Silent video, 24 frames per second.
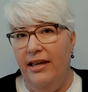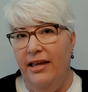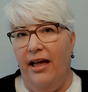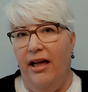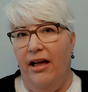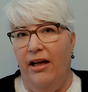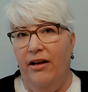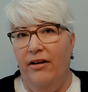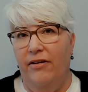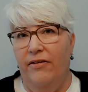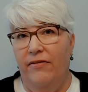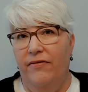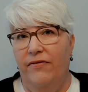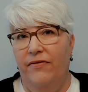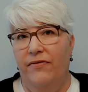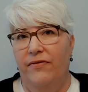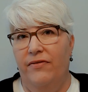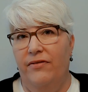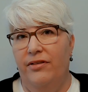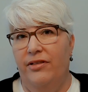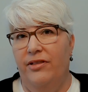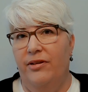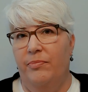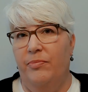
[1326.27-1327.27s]
of
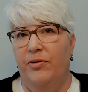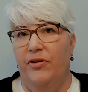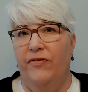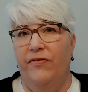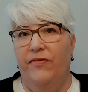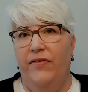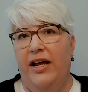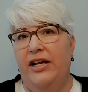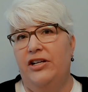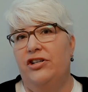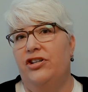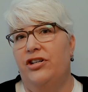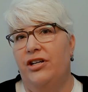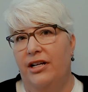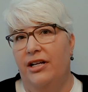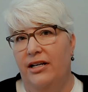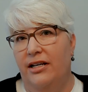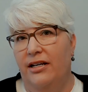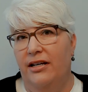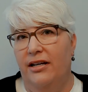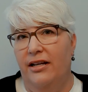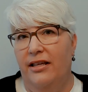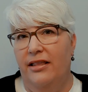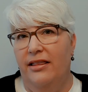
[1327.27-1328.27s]
the
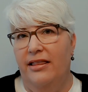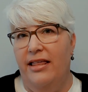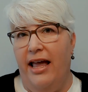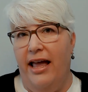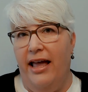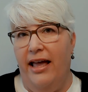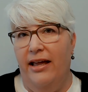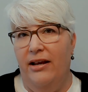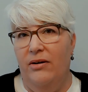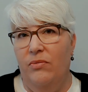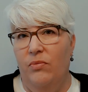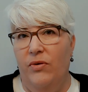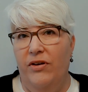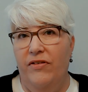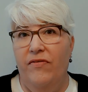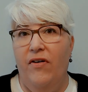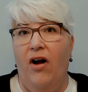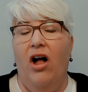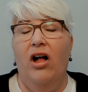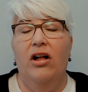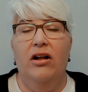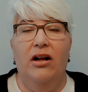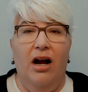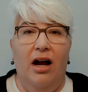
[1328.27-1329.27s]
profession that we've
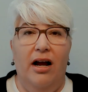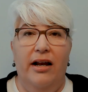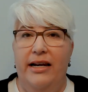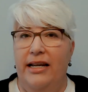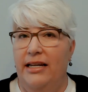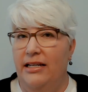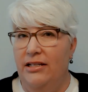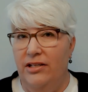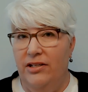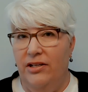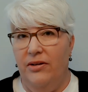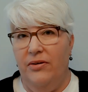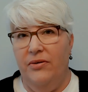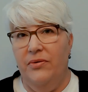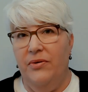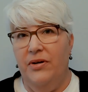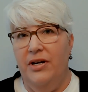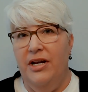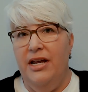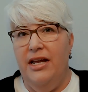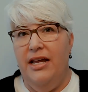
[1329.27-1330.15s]
all gone into.